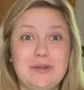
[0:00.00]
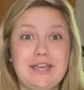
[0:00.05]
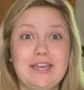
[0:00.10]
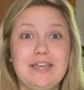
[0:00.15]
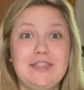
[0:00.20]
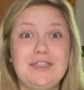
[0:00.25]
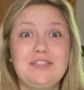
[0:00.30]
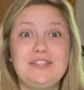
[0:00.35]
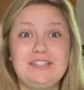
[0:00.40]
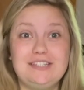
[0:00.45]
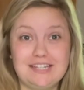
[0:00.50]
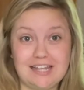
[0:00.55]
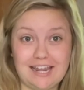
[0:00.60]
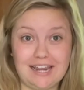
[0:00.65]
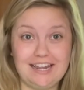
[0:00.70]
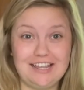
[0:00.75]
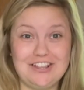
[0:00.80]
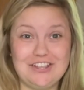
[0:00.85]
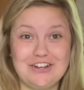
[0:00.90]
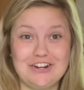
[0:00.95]
with
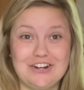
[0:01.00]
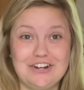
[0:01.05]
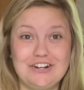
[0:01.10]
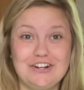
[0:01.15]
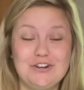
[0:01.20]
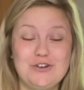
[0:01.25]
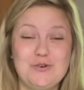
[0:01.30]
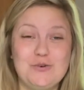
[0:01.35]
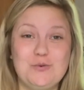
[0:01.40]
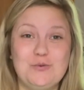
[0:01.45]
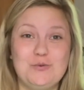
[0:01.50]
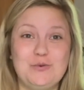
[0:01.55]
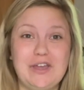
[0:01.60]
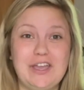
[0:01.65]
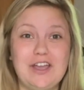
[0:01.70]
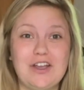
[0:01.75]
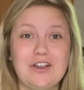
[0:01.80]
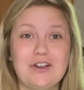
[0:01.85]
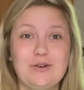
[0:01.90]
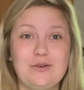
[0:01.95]
Taylor.
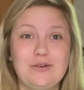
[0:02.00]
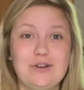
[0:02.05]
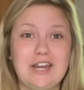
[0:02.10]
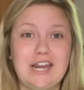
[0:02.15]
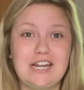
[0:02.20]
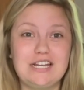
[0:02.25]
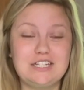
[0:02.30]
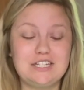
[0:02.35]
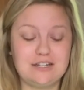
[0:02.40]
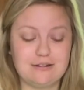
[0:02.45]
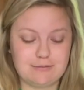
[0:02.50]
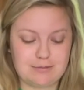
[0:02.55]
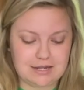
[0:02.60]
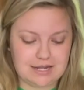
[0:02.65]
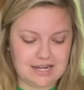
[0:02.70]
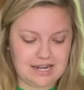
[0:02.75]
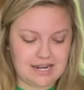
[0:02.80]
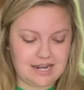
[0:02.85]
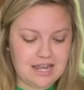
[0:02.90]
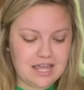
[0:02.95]
We are going to
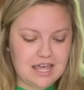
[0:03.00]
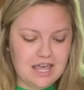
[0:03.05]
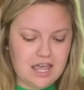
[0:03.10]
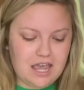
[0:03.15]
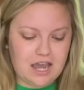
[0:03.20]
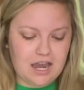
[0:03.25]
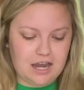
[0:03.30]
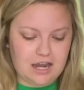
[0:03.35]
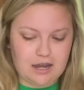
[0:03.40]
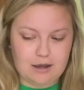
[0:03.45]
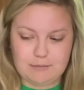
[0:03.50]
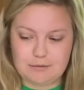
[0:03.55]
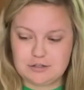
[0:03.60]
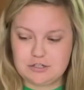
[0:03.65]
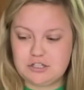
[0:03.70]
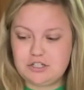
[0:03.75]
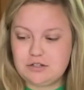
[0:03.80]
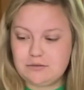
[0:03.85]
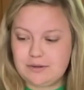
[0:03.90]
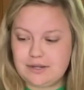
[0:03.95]
be
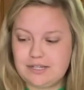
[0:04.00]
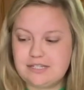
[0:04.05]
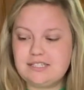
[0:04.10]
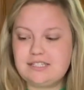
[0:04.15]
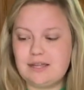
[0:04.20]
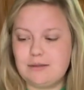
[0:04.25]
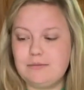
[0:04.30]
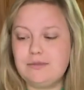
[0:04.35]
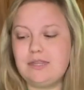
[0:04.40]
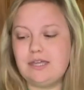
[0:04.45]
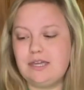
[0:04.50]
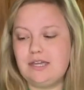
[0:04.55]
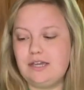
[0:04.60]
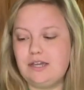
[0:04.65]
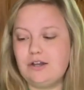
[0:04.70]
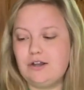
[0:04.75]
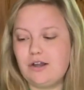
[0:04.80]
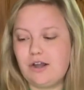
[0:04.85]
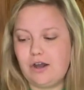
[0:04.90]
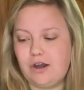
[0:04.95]
doing
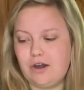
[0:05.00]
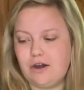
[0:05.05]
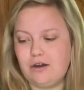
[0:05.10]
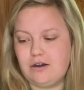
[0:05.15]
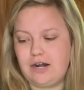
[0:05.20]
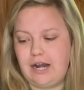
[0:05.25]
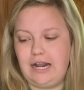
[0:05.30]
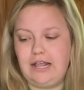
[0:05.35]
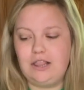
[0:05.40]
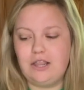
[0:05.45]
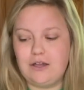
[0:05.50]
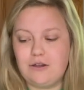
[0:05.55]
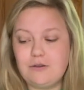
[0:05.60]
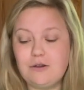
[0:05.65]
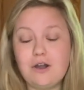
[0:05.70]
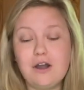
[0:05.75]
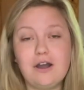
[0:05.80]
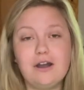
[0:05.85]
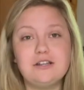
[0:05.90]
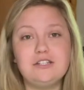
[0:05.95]
something called a
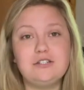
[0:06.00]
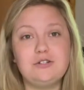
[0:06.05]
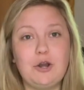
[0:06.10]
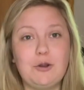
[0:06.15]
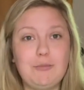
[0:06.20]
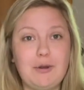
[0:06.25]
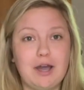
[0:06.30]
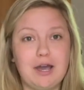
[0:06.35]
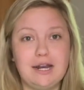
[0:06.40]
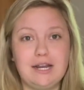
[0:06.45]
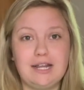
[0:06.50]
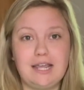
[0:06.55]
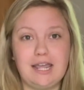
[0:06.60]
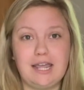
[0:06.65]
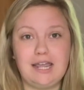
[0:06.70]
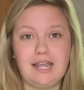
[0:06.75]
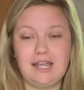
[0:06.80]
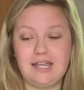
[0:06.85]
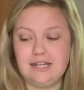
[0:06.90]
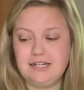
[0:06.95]
low-cost robotic
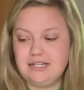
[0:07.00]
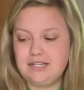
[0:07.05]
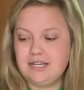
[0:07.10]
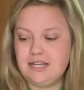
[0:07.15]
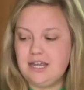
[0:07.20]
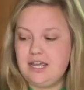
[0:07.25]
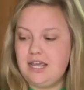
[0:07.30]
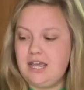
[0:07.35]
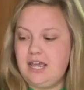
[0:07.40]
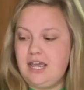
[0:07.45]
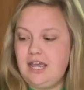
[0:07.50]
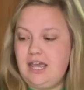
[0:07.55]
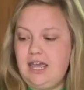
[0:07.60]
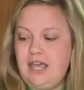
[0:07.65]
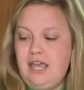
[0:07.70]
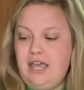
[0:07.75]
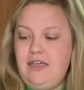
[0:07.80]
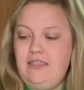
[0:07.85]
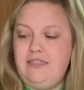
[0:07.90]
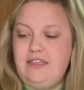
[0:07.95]
hand.
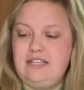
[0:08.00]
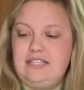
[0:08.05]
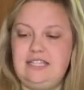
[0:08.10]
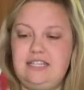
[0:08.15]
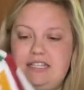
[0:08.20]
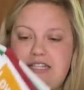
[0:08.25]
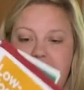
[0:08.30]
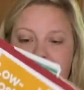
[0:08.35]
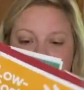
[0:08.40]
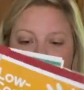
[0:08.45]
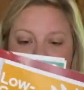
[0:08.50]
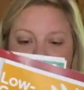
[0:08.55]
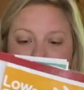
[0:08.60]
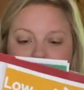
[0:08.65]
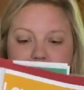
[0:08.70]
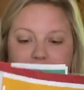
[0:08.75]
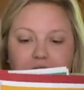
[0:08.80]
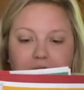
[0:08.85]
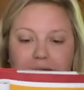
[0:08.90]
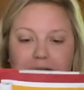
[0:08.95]
This is out
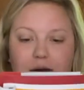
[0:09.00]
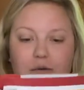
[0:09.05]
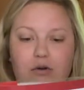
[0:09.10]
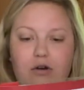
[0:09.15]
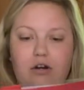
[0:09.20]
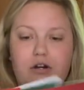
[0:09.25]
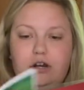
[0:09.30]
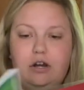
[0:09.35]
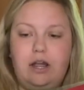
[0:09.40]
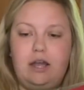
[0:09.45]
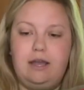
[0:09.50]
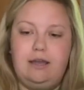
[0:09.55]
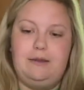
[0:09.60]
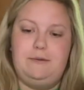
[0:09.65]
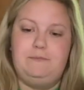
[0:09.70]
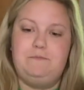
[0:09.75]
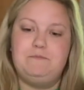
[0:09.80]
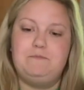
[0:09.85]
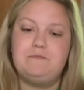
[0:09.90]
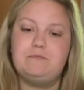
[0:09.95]
of our
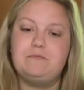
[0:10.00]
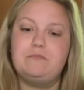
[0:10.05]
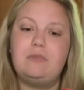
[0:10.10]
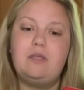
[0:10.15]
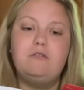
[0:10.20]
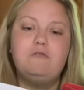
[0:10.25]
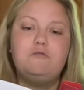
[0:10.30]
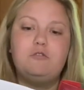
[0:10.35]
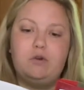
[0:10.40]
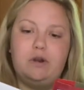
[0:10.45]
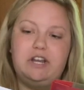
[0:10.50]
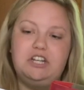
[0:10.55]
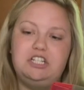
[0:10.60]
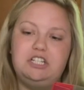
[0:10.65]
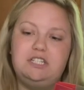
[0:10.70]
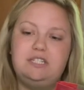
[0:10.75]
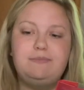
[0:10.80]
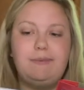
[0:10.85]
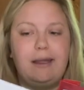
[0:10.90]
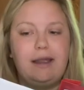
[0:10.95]
4-H
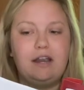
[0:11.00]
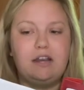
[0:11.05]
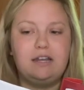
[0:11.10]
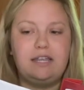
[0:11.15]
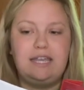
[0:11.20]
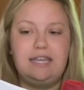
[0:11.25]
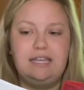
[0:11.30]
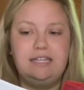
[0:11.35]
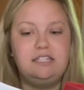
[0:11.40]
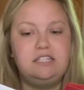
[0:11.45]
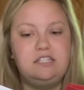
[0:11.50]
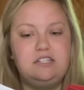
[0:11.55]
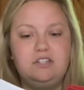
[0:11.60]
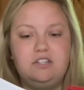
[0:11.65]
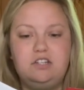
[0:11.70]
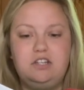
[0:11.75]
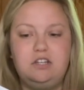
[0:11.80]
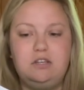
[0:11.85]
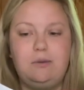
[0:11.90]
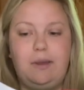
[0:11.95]
Inspired Kids to
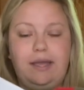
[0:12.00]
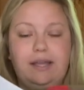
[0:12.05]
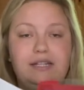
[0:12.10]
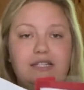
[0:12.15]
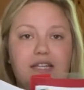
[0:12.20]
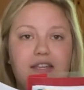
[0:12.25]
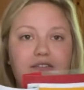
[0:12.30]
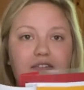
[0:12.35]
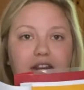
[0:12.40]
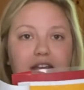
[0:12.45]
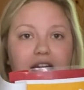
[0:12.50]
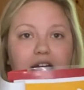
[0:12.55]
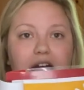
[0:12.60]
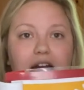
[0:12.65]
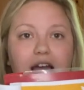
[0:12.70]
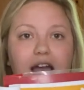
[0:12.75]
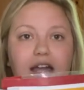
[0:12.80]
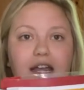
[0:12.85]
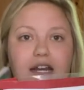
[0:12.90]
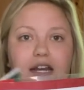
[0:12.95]
Do activity
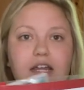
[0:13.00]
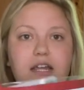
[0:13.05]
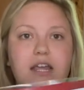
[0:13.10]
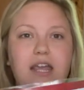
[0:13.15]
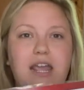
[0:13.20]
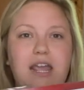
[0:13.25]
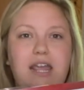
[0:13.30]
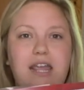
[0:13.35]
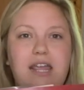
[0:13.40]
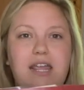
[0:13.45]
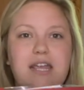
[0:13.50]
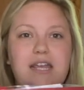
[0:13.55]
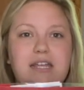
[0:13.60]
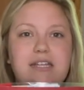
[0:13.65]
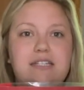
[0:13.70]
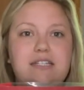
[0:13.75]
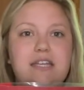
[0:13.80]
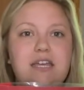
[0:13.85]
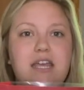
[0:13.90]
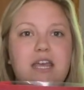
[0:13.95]
guide,
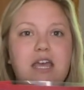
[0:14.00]
and